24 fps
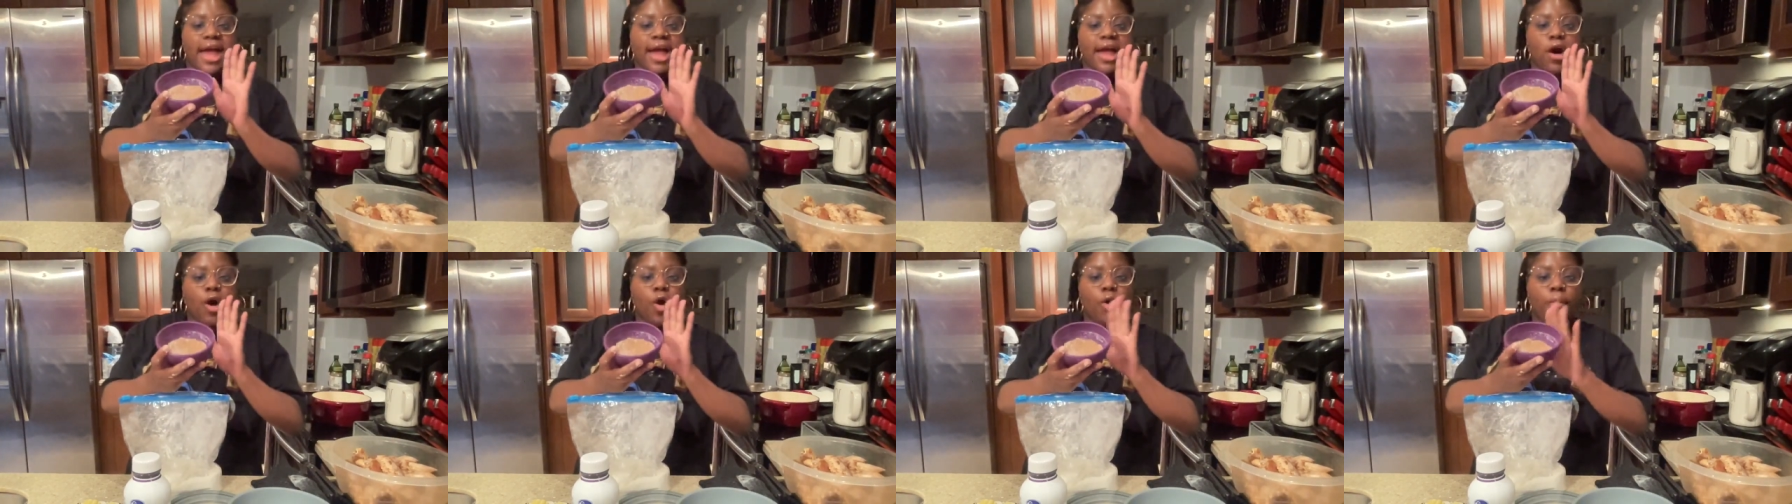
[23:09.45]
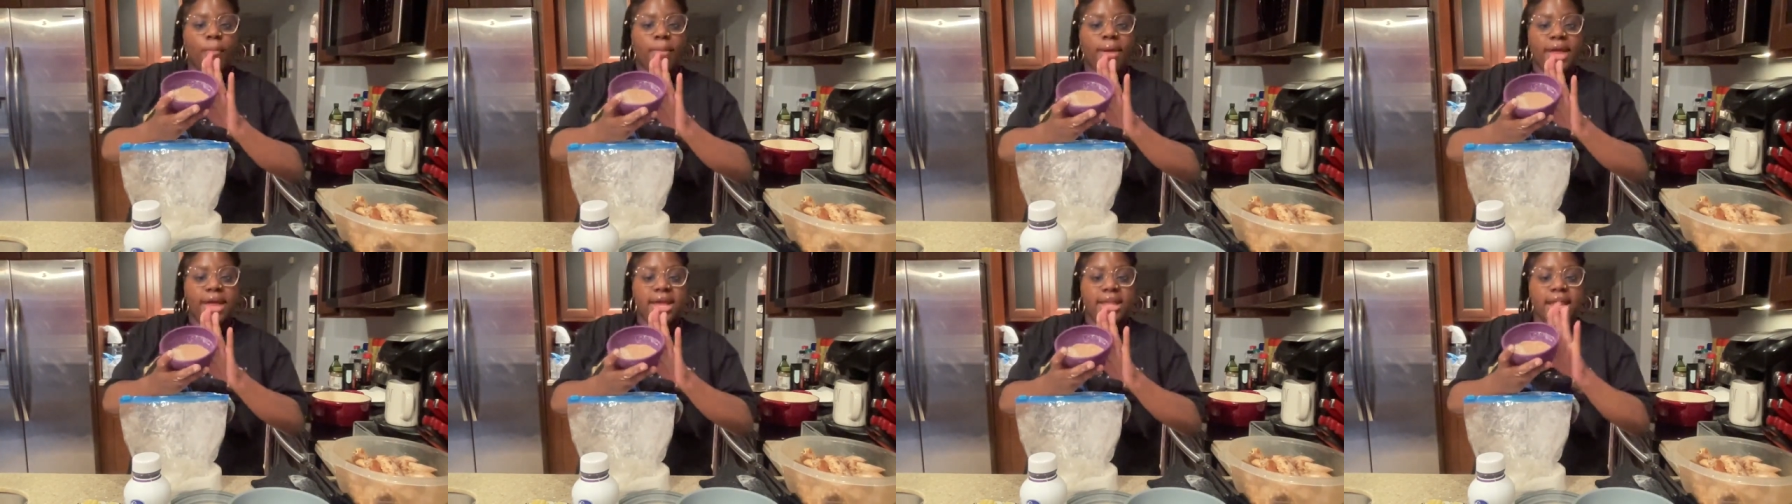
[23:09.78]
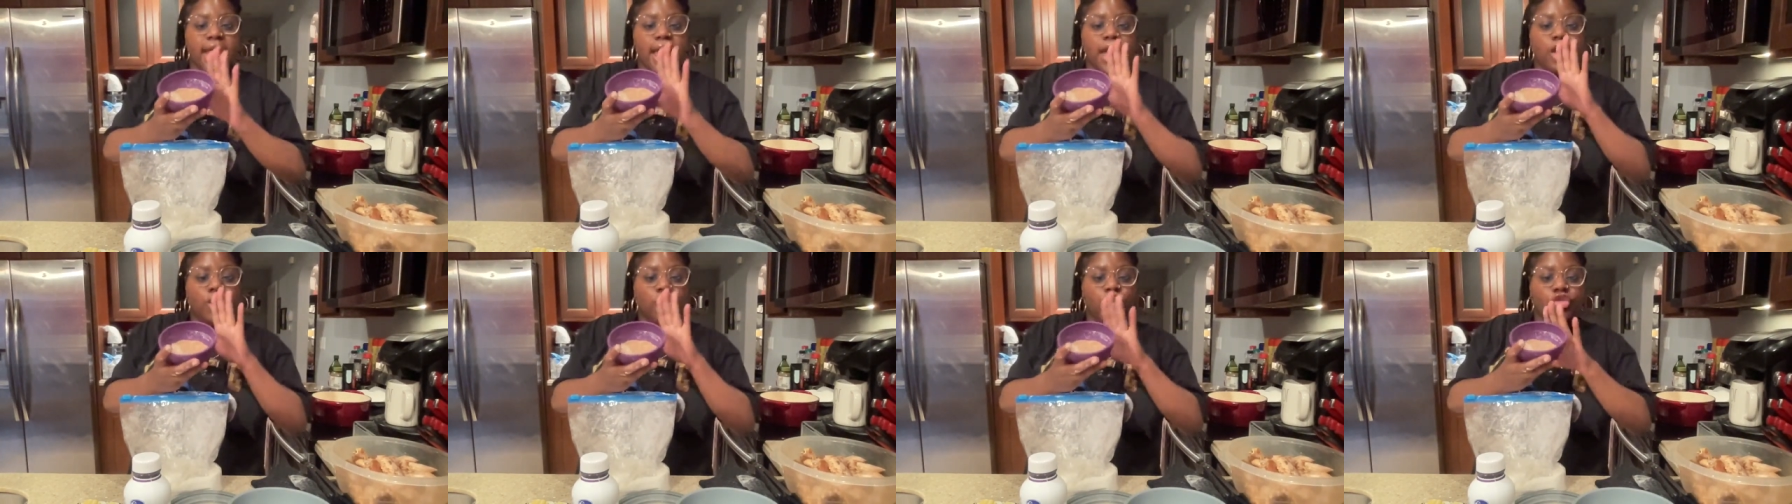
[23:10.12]
homemade
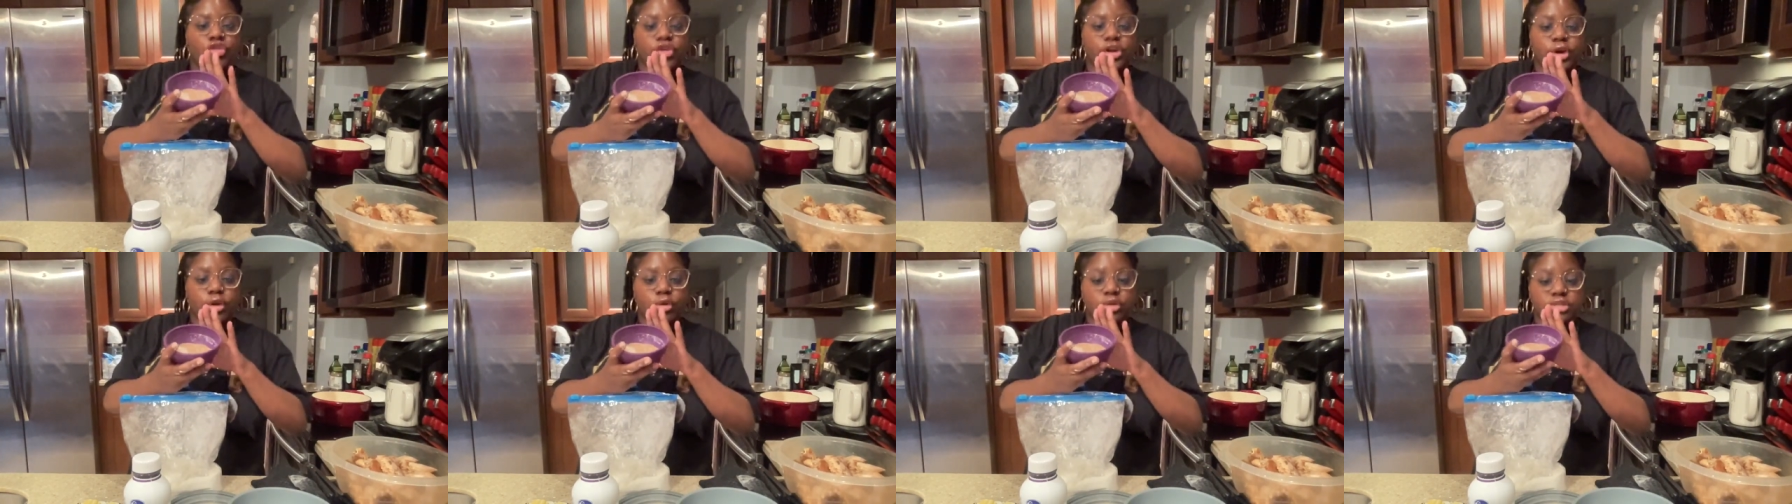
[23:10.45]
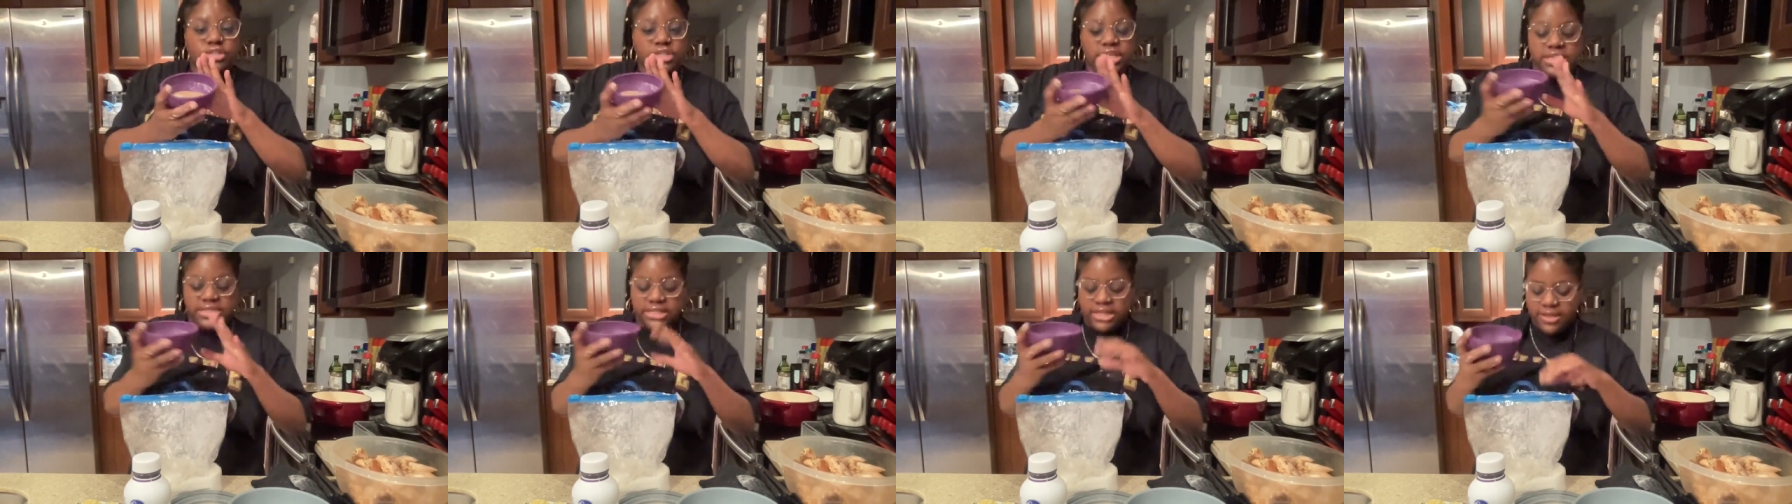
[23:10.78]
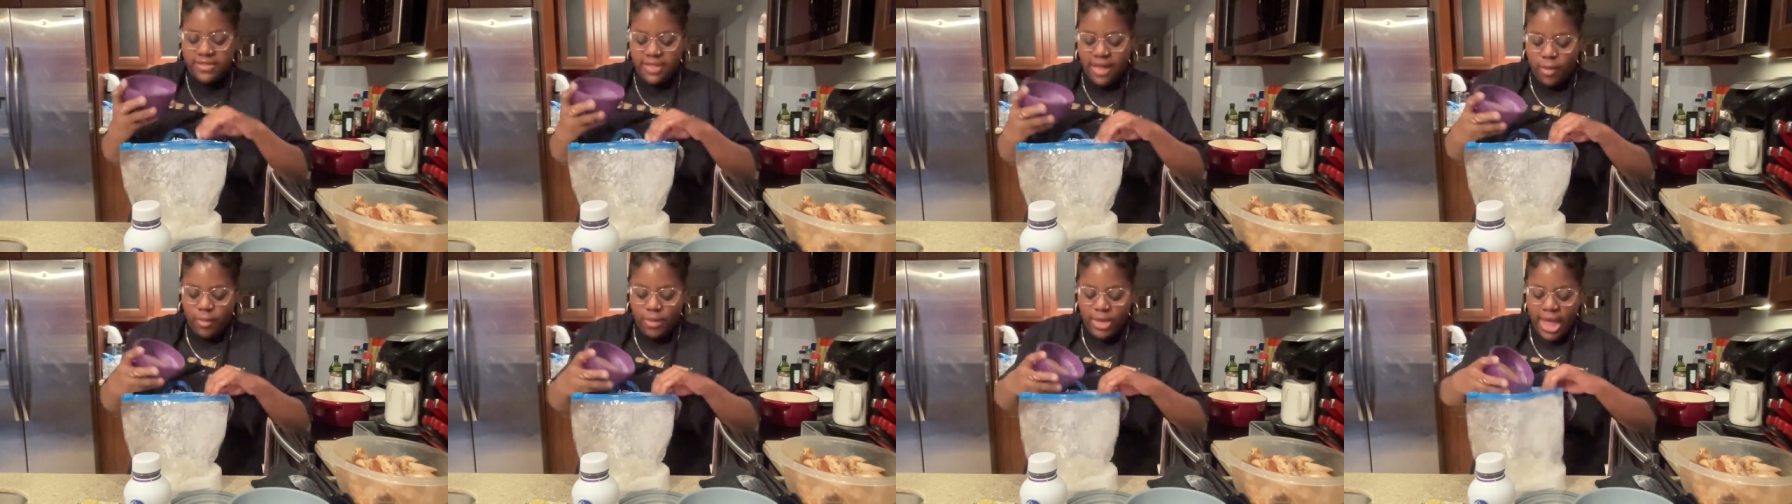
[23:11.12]
Creole seasoning
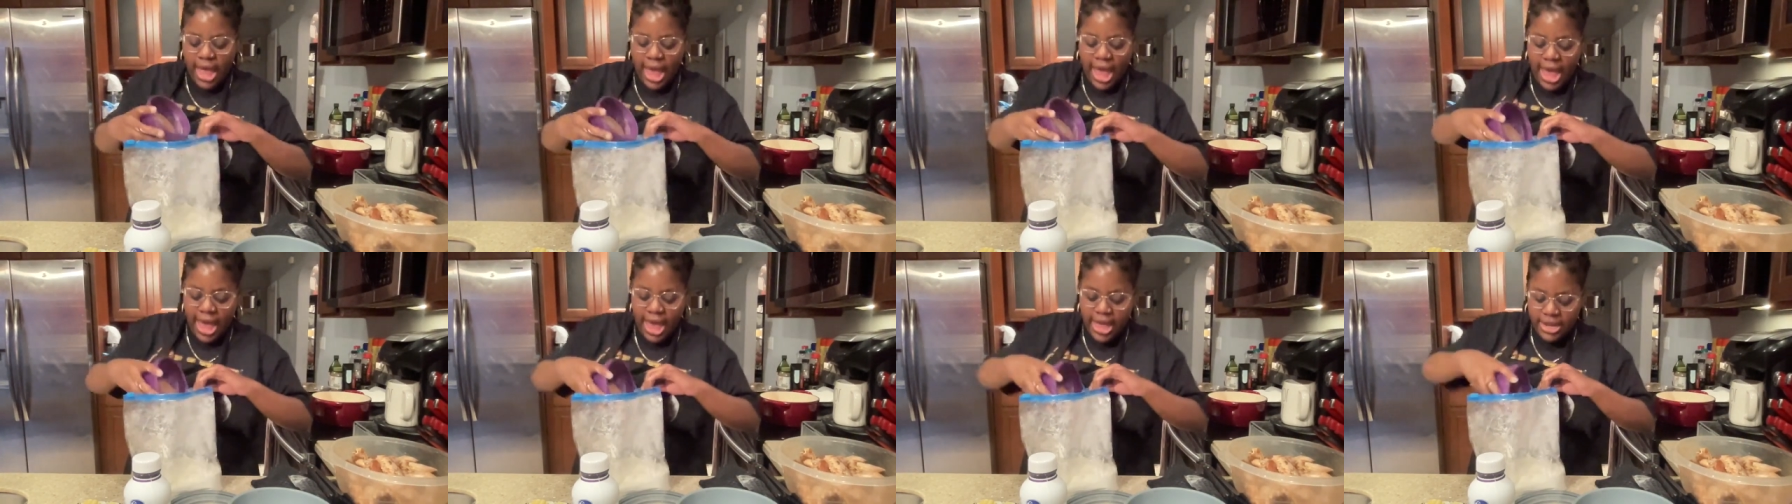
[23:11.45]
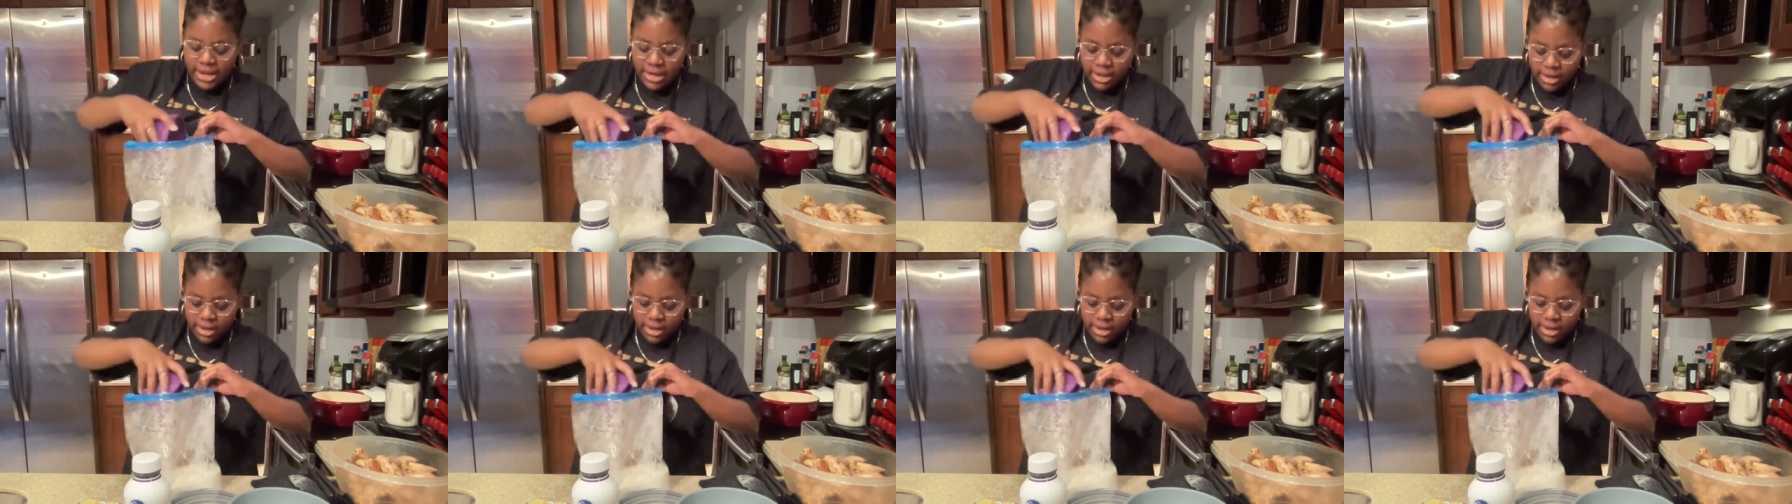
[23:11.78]
that we had.